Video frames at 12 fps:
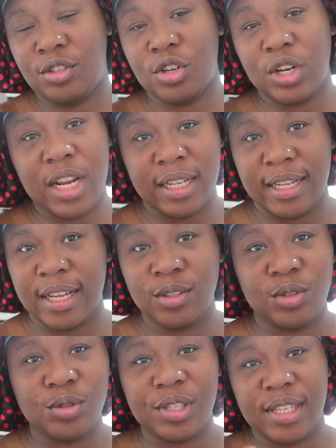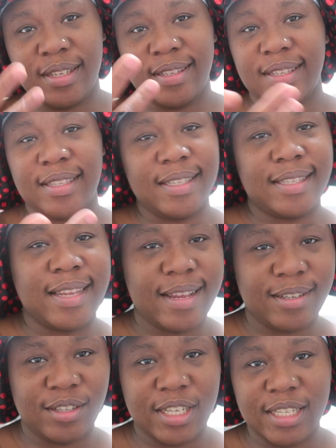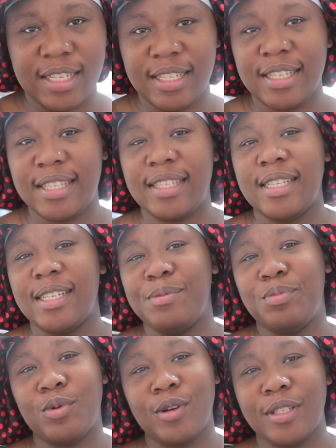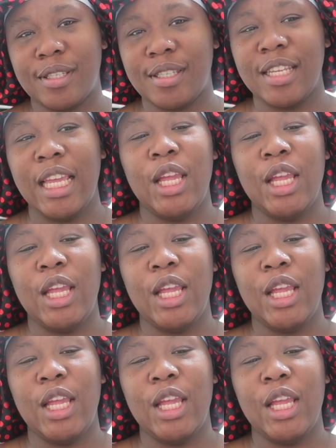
Jordan that do things in this house. Jayden is the boss.